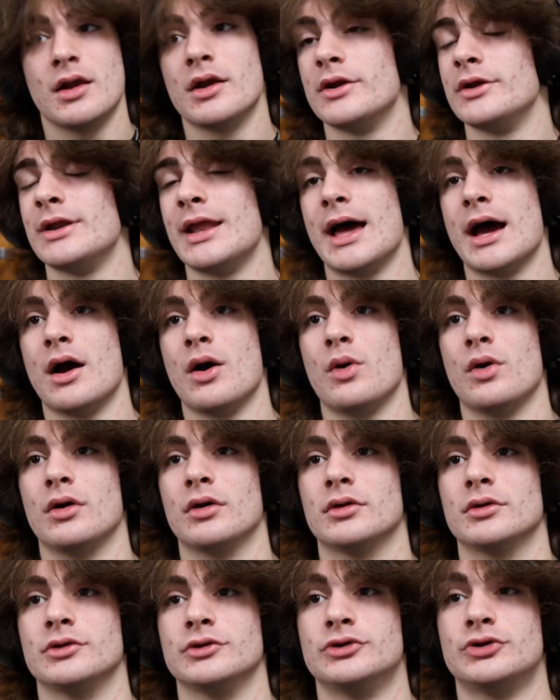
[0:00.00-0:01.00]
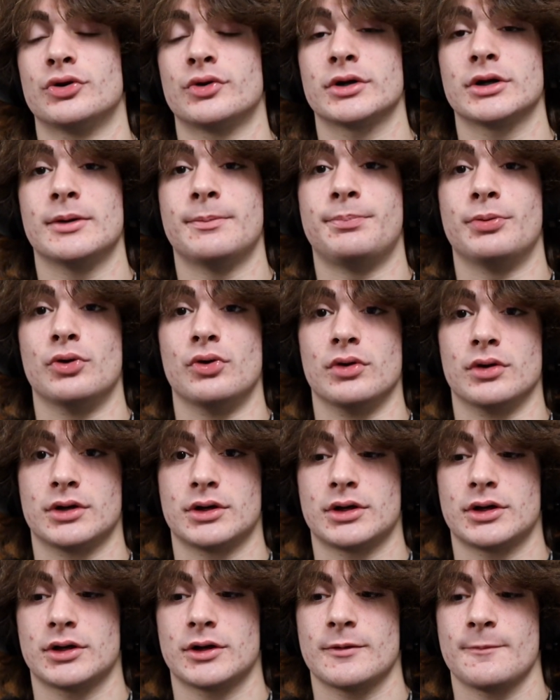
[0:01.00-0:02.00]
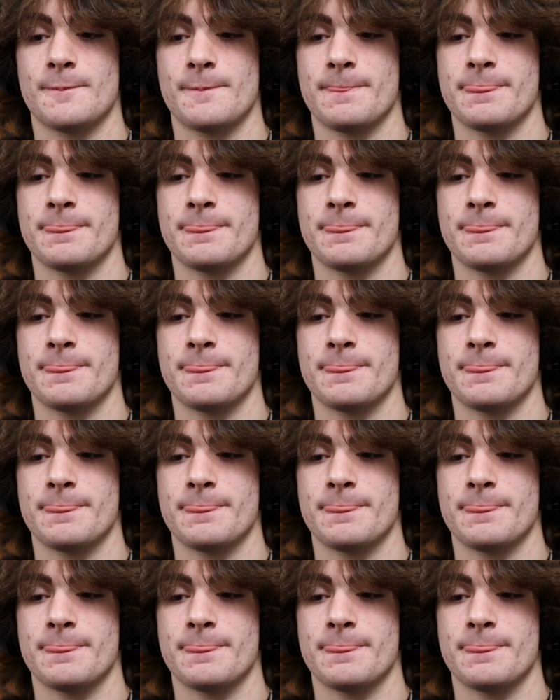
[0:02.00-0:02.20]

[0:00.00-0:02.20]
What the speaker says: Now, during a bulk,